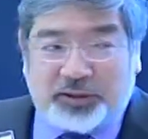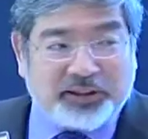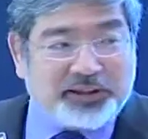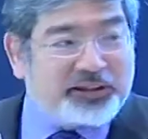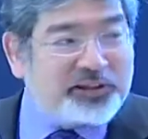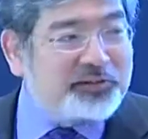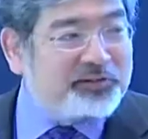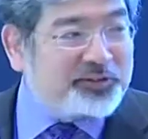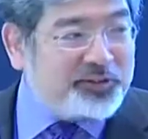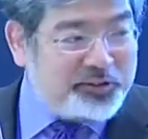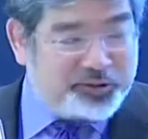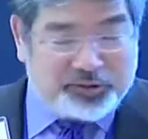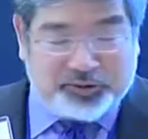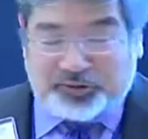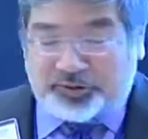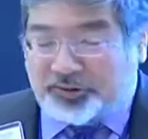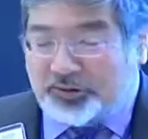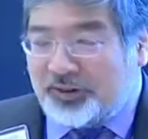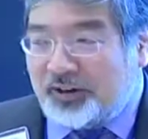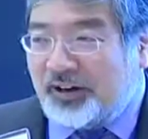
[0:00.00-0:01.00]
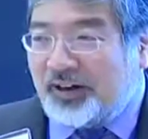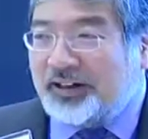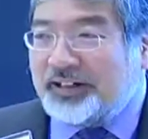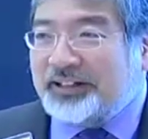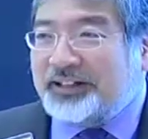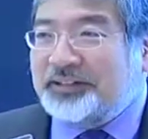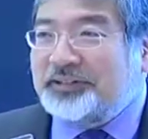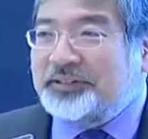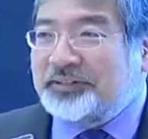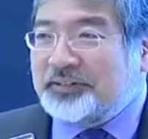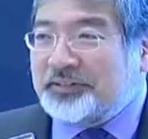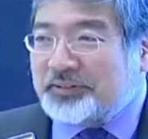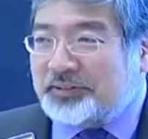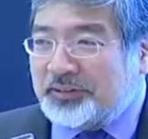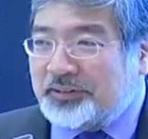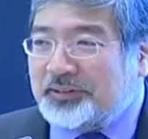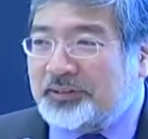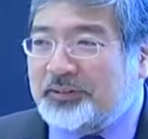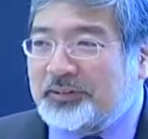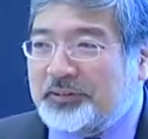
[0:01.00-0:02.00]
I see a few of you in the audience, so
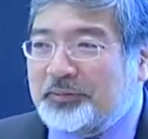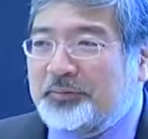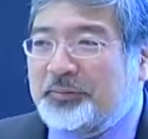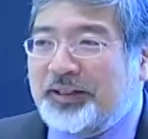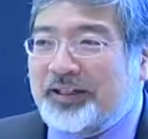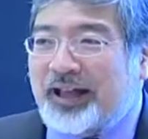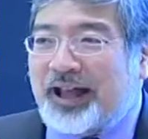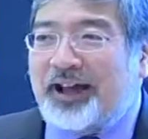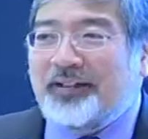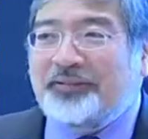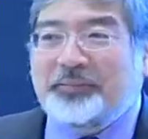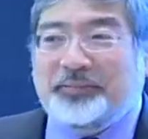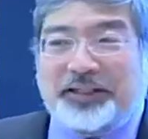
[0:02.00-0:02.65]
you have to